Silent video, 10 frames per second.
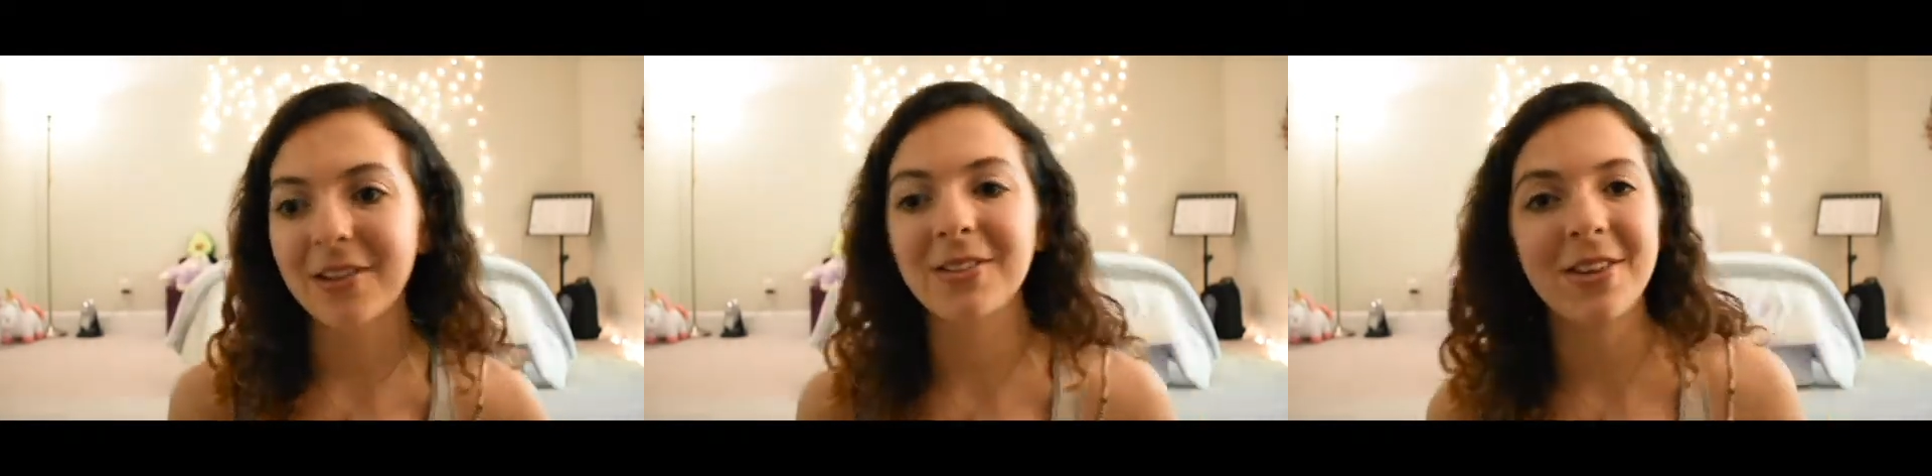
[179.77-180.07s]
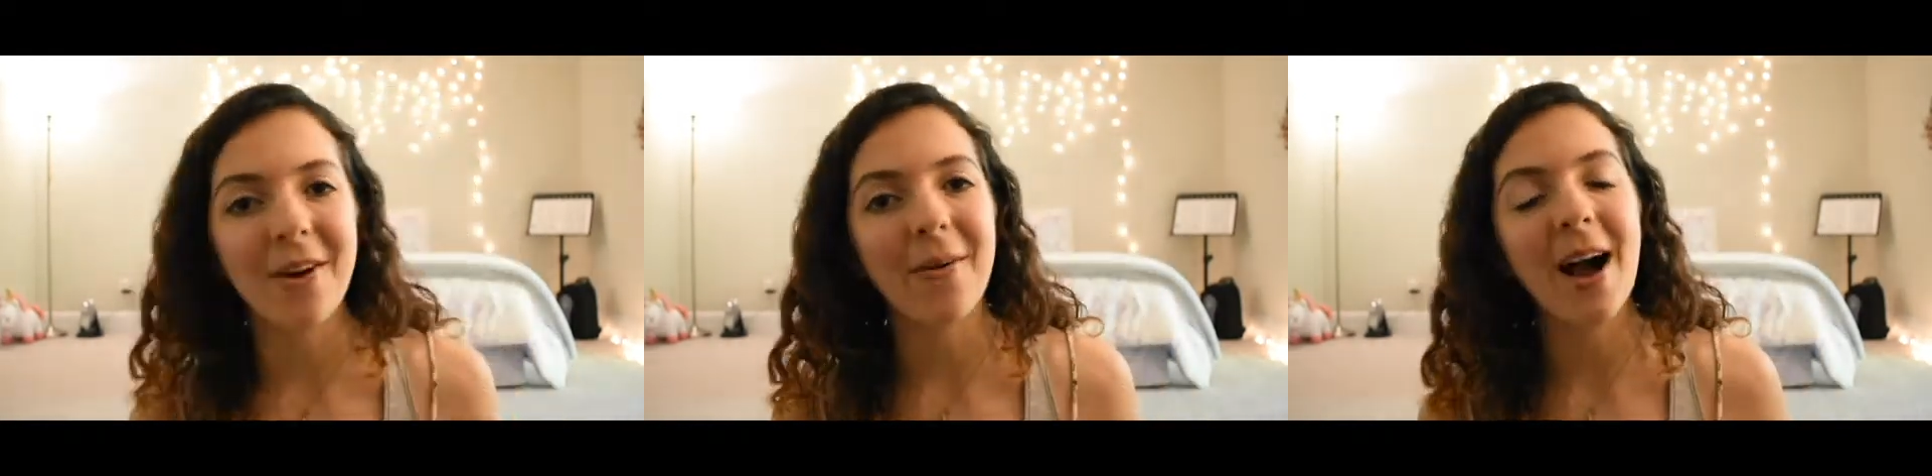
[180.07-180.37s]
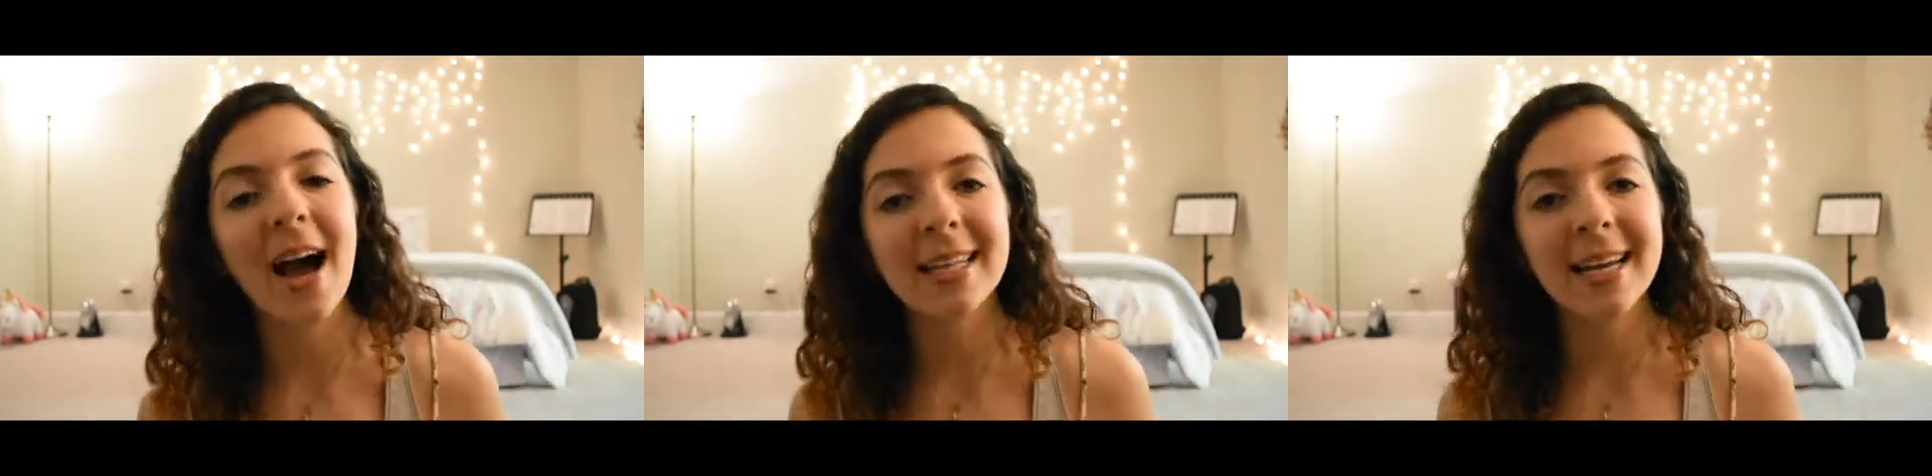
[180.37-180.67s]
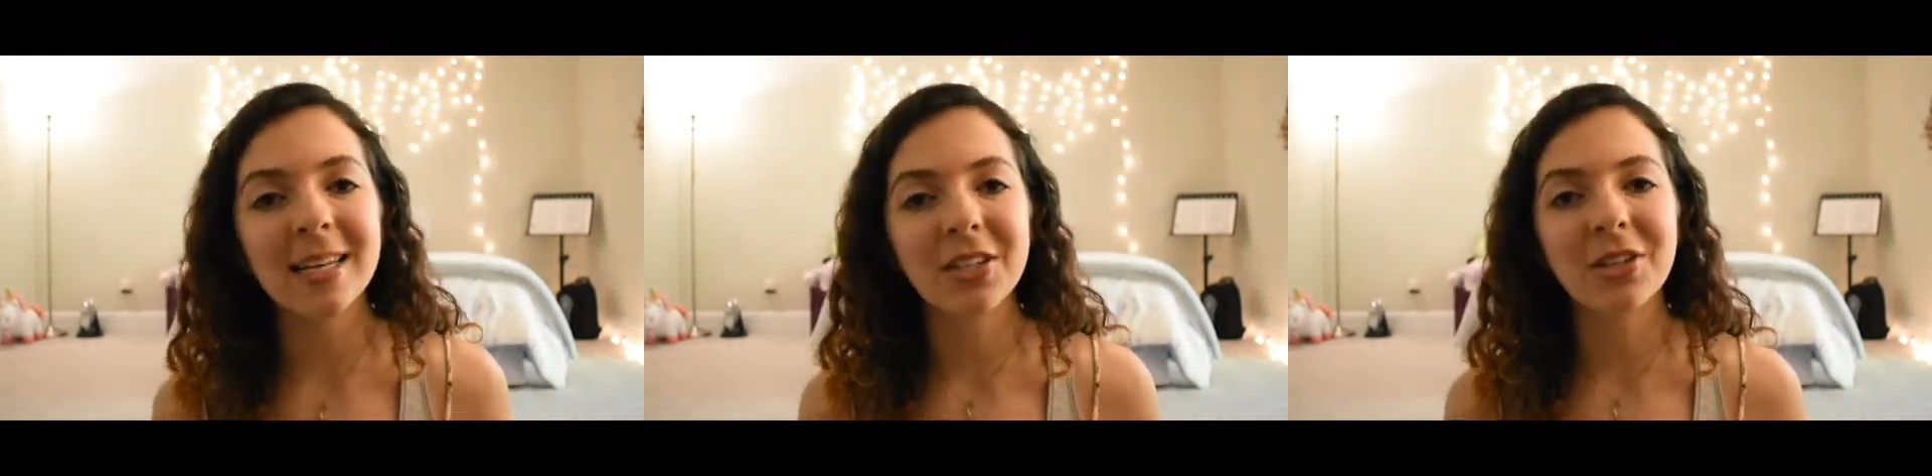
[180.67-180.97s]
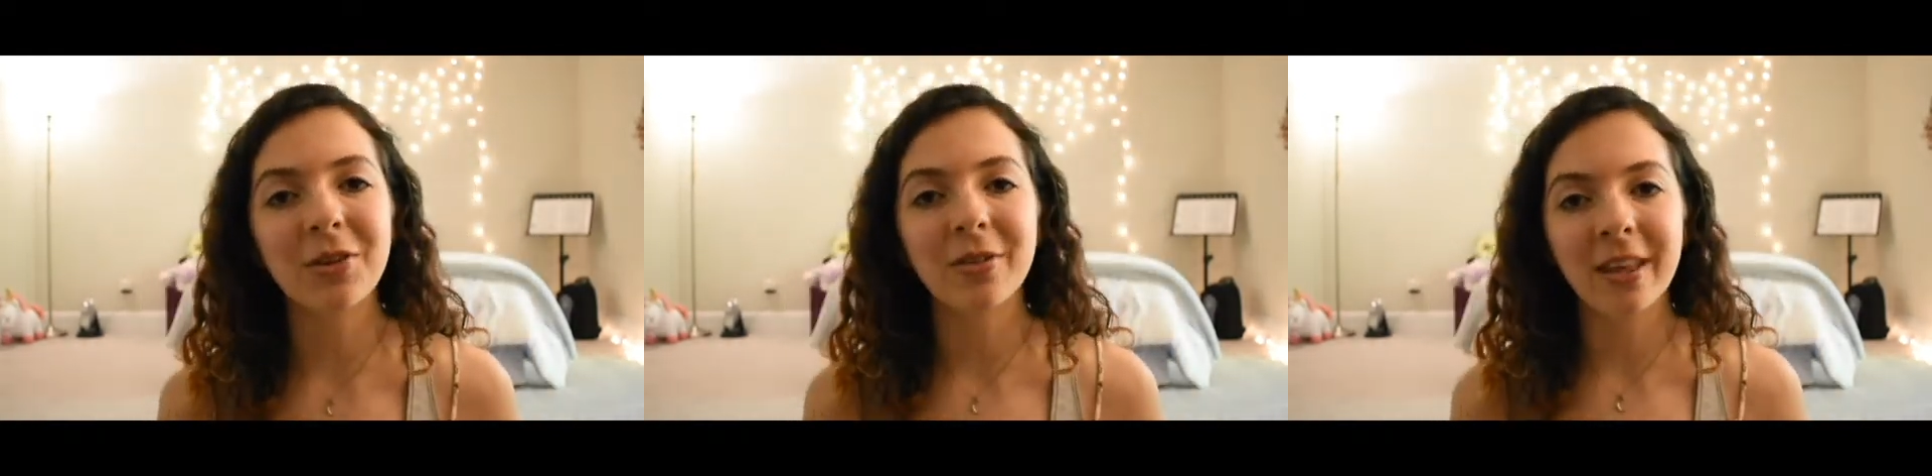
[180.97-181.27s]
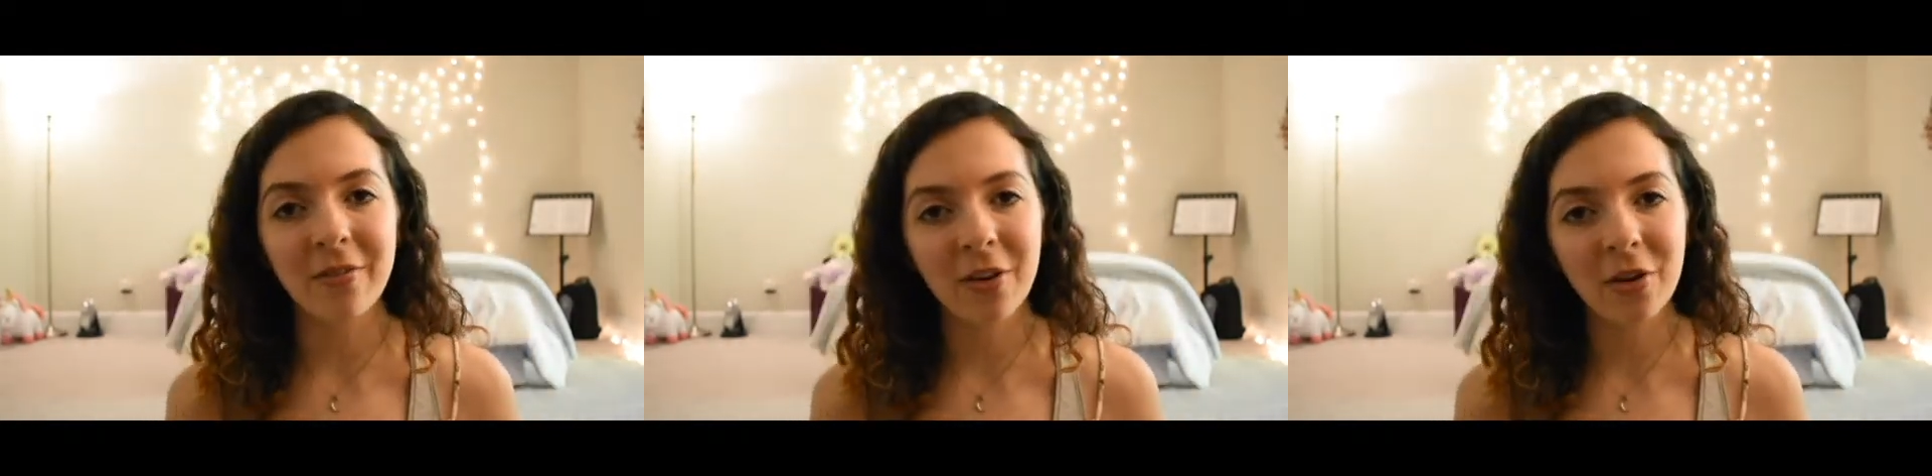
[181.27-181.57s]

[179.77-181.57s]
So I like to do leafy